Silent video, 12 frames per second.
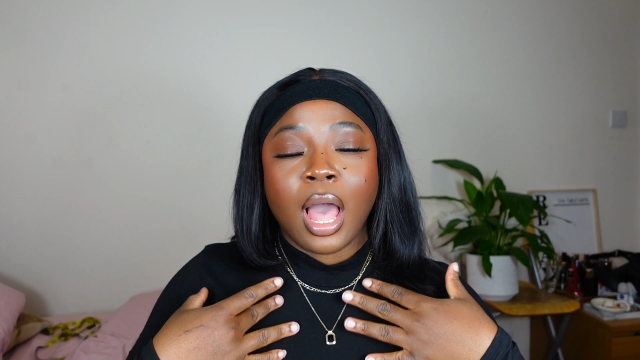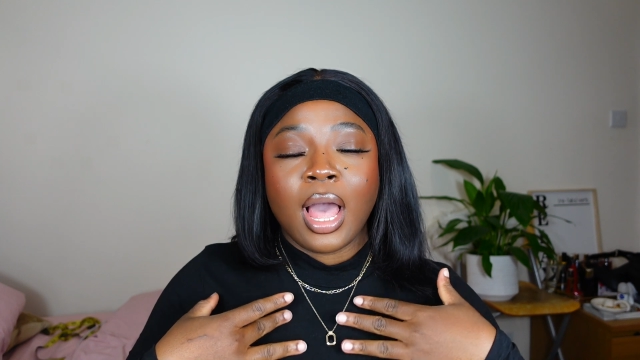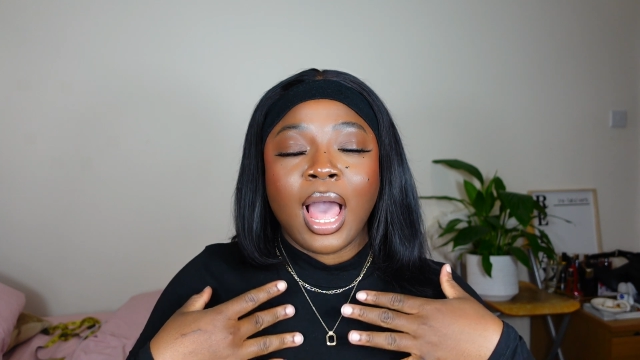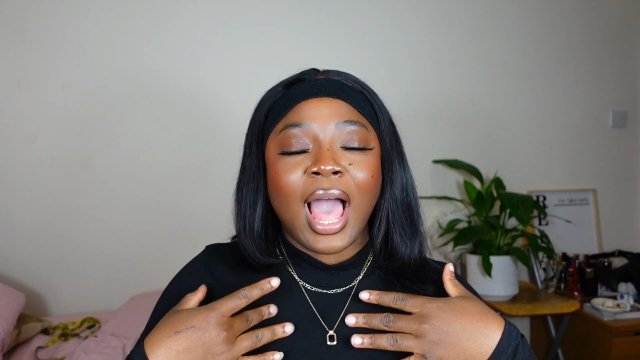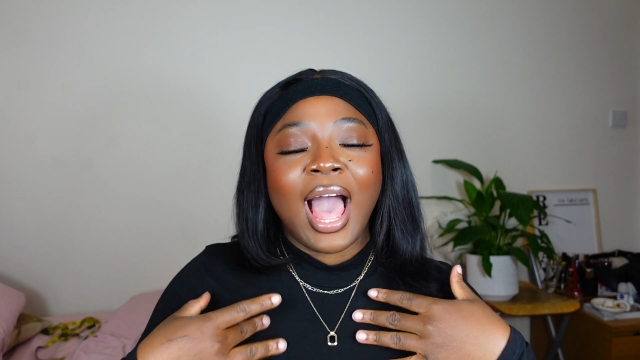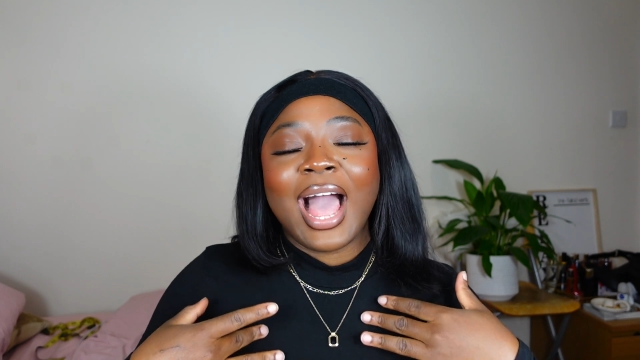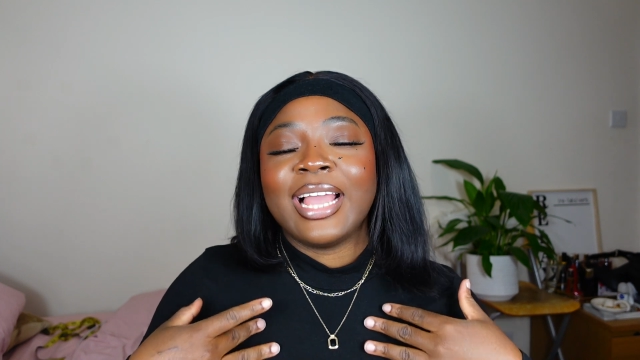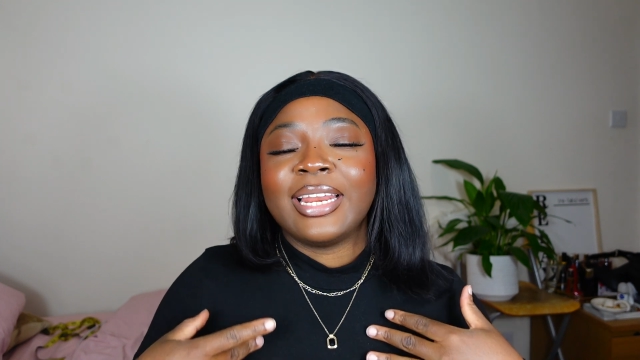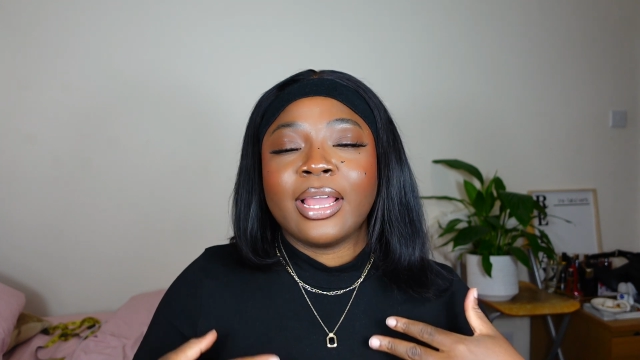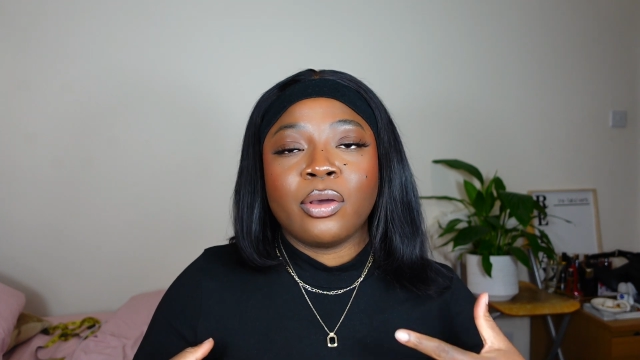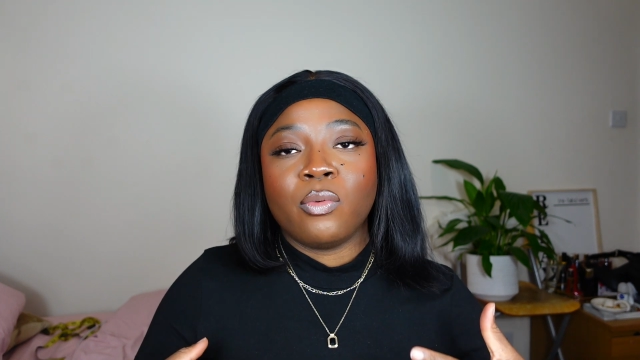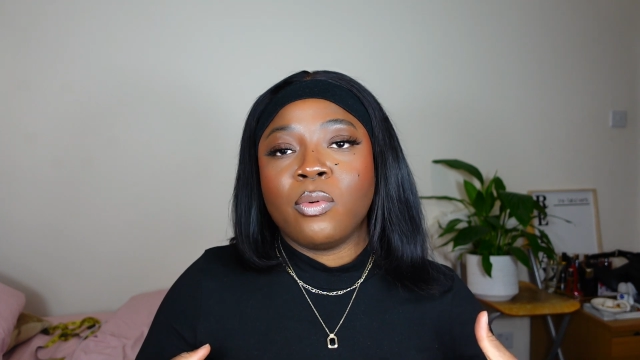a high
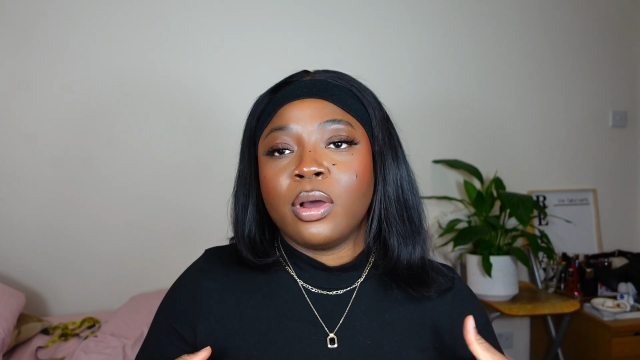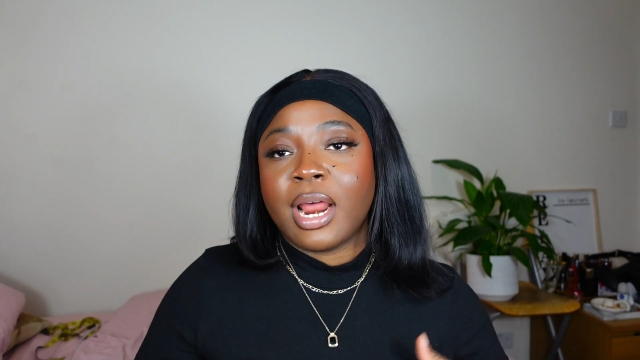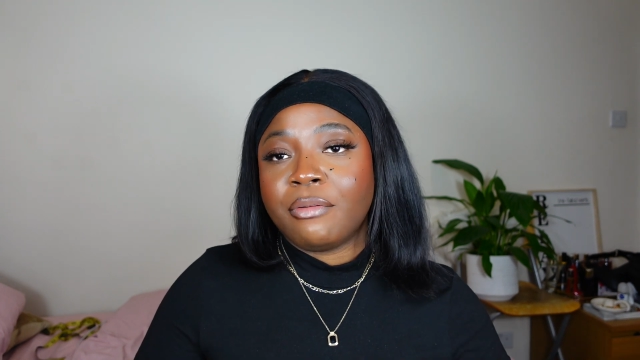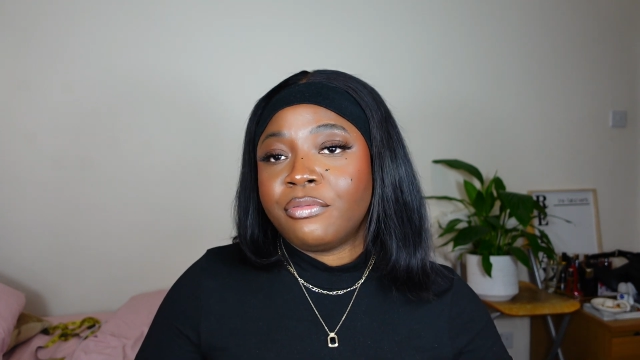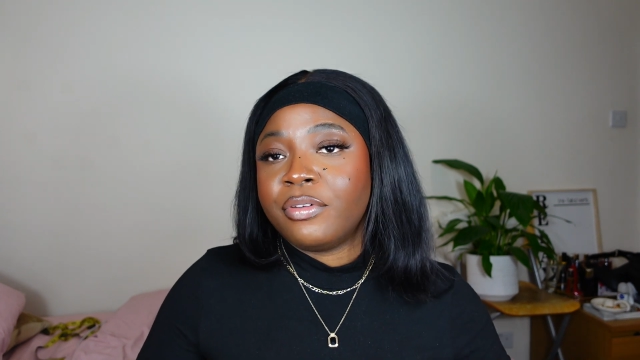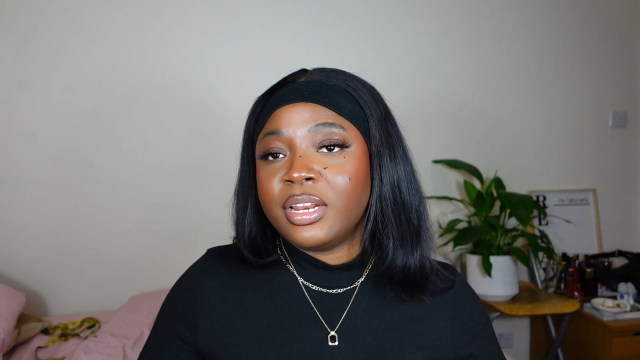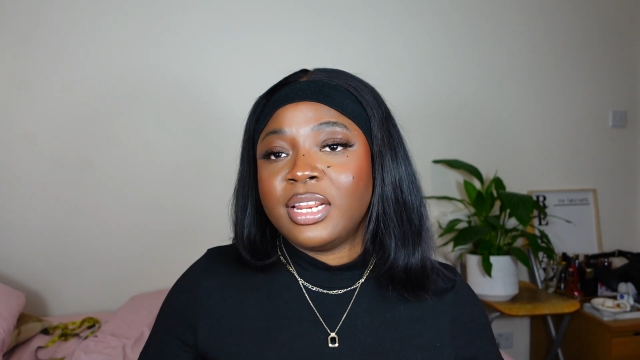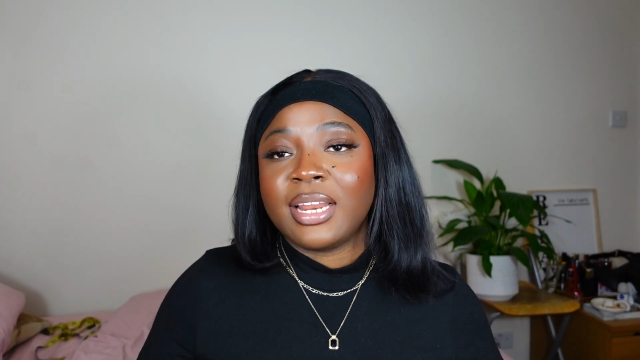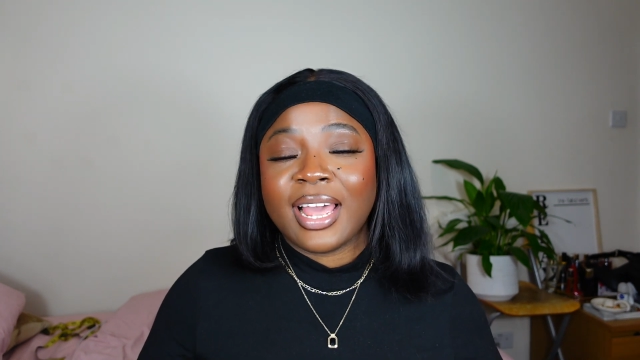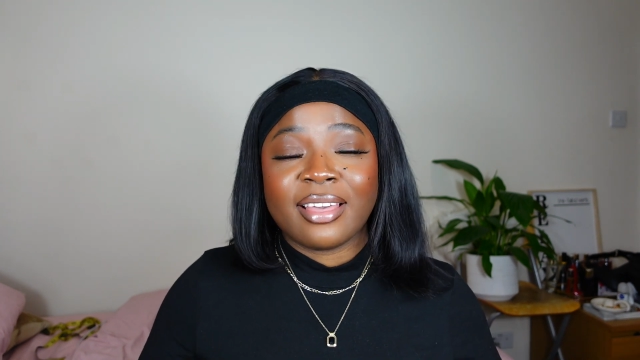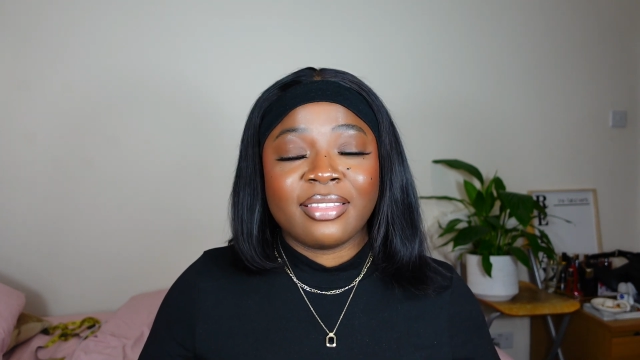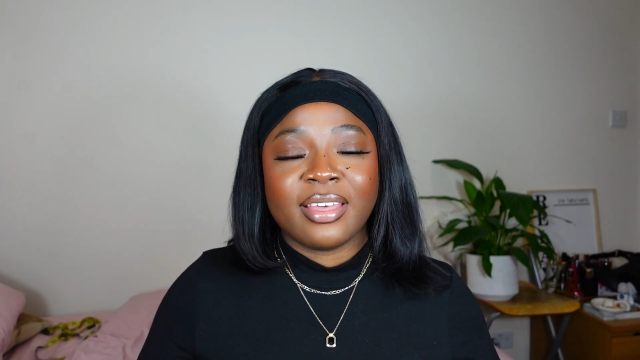neck one i really
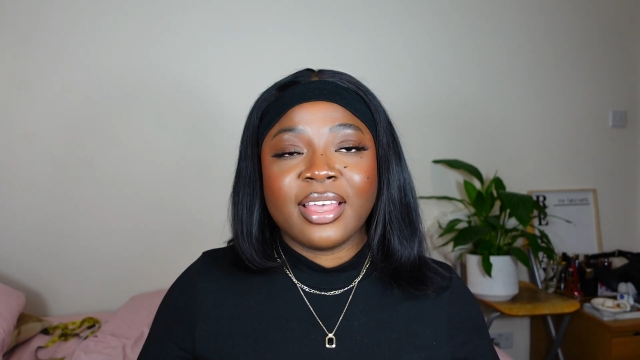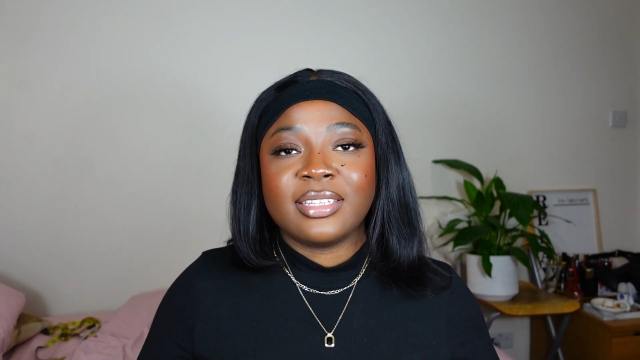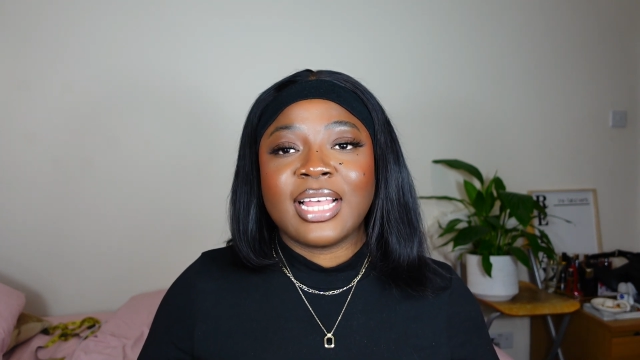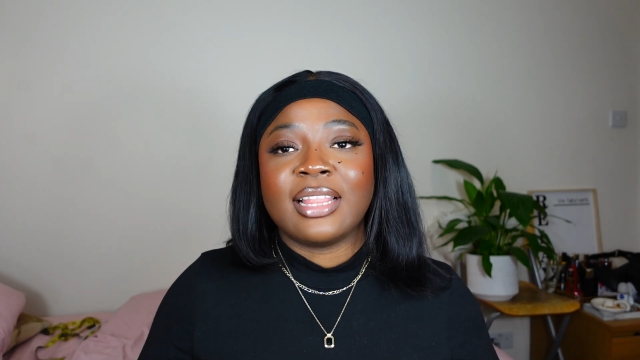like this